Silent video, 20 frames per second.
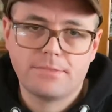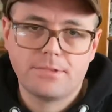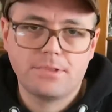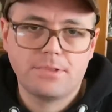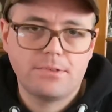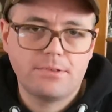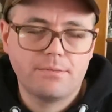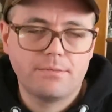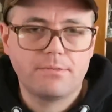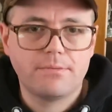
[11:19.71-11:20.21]

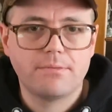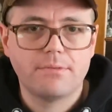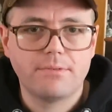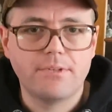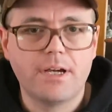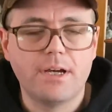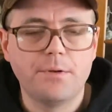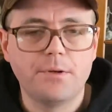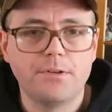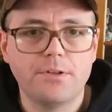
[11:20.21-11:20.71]
So
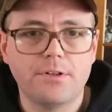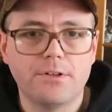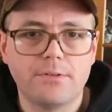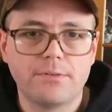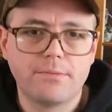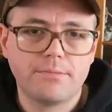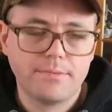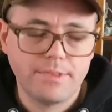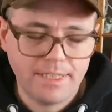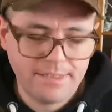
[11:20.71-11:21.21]
now you
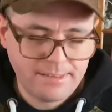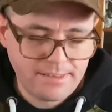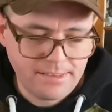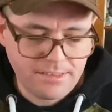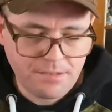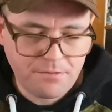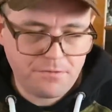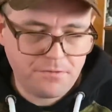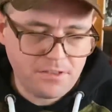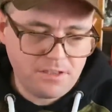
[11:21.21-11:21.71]
know. That's the
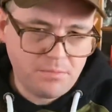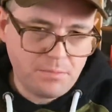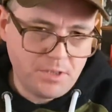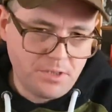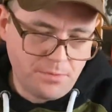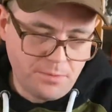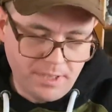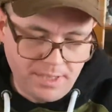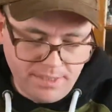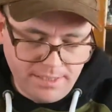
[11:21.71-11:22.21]
difference
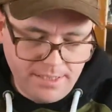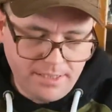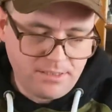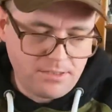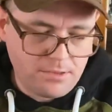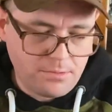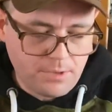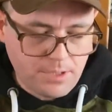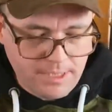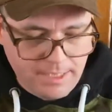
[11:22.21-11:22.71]
between
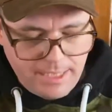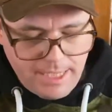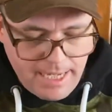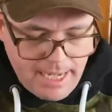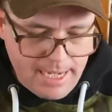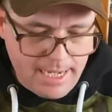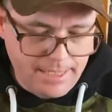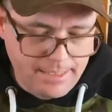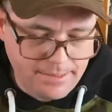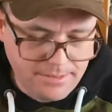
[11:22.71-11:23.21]
this one
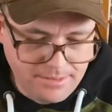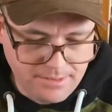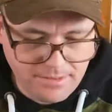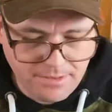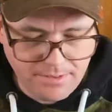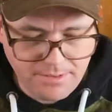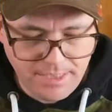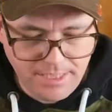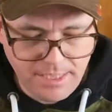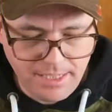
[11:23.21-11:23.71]
and
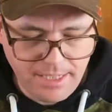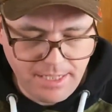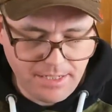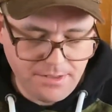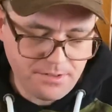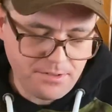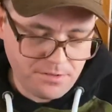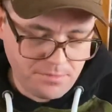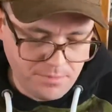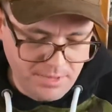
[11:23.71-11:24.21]
the
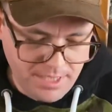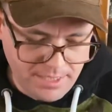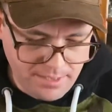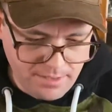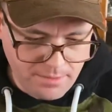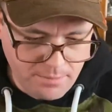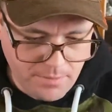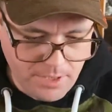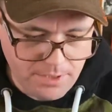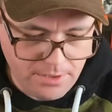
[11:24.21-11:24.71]

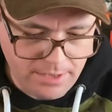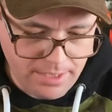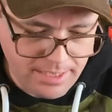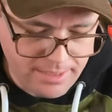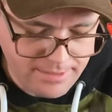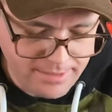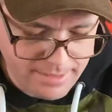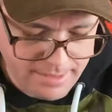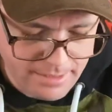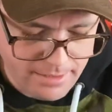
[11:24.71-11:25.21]
intermediate model,
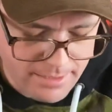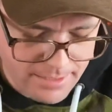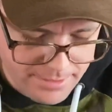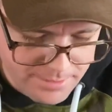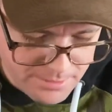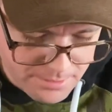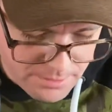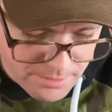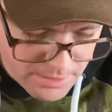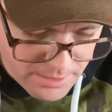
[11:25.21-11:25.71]
as I like
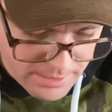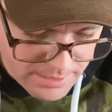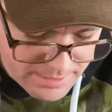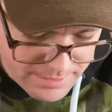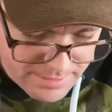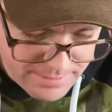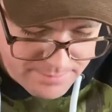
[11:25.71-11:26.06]
to call it.